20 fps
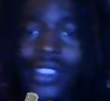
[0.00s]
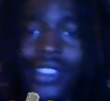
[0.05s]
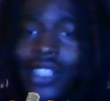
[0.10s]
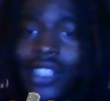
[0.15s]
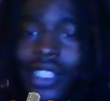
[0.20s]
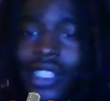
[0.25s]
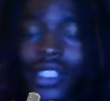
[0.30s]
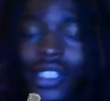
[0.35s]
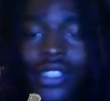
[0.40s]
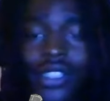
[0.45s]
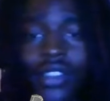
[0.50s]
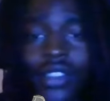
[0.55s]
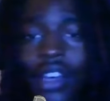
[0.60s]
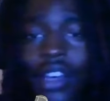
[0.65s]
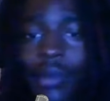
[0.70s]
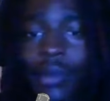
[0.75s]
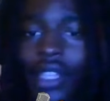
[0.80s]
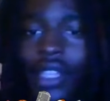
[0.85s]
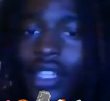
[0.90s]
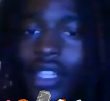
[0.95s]
So, I
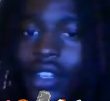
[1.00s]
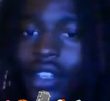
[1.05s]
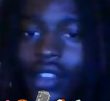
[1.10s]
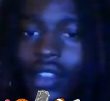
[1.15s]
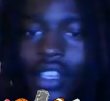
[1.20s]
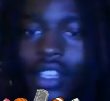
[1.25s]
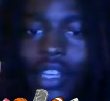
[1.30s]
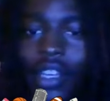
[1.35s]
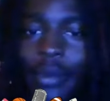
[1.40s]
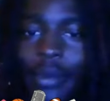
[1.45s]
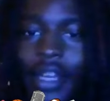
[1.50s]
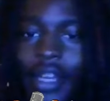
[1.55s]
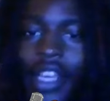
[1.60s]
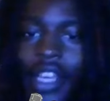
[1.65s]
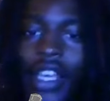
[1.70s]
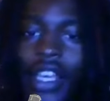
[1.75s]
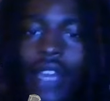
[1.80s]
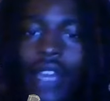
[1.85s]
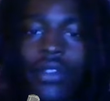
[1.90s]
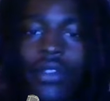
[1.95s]
mean, him not
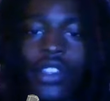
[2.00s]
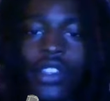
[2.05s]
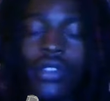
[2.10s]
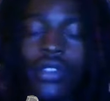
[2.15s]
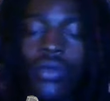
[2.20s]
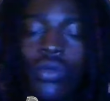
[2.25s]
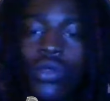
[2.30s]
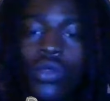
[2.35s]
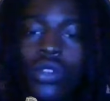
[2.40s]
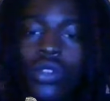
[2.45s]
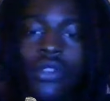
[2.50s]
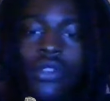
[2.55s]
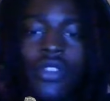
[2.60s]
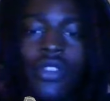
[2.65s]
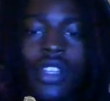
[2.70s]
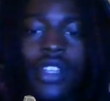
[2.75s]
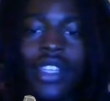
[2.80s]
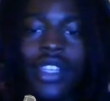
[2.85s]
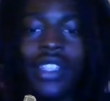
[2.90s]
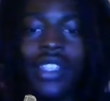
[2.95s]
having this award
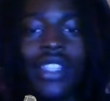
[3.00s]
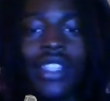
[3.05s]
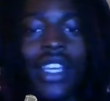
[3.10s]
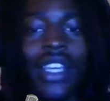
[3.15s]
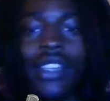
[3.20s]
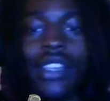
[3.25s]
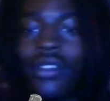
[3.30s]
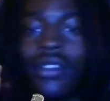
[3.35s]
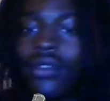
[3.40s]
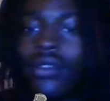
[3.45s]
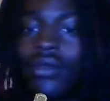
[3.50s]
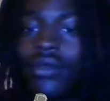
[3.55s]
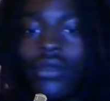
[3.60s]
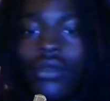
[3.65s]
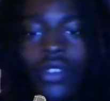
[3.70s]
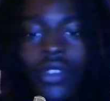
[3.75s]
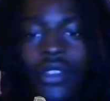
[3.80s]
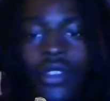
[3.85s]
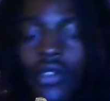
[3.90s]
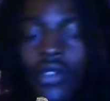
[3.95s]
for that is like,
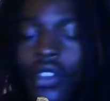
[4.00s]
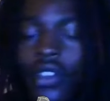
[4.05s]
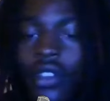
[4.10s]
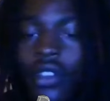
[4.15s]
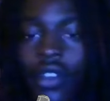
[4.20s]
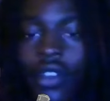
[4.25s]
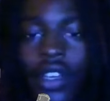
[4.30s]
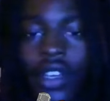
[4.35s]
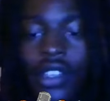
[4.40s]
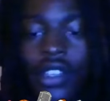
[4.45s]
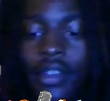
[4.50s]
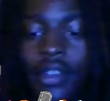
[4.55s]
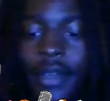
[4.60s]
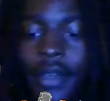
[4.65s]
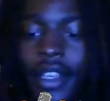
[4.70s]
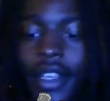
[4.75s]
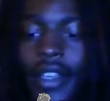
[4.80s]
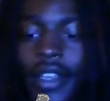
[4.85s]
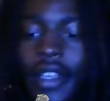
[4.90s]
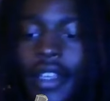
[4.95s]
it's very crazy,
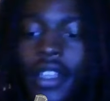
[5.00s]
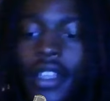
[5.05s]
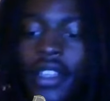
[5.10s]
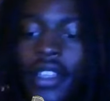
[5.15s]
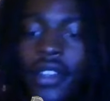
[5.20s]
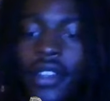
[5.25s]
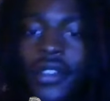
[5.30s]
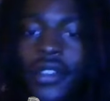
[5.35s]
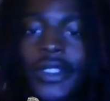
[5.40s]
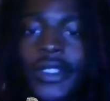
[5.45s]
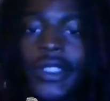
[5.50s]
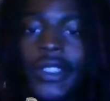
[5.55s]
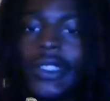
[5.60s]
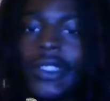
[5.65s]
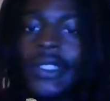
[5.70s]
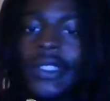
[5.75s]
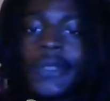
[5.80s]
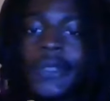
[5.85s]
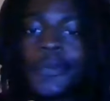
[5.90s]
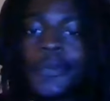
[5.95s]
man. And, you know,
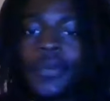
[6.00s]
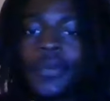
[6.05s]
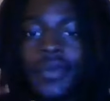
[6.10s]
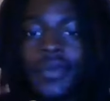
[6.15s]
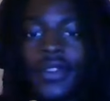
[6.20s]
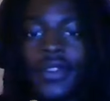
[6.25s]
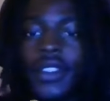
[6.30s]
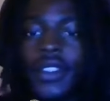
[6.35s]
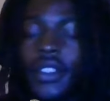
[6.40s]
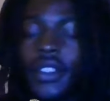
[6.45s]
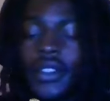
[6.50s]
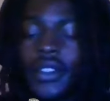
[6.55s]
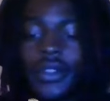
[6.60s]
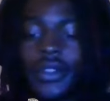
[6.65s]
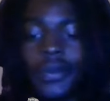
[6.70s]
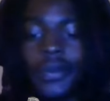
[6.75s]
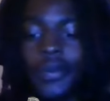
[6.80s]
you know,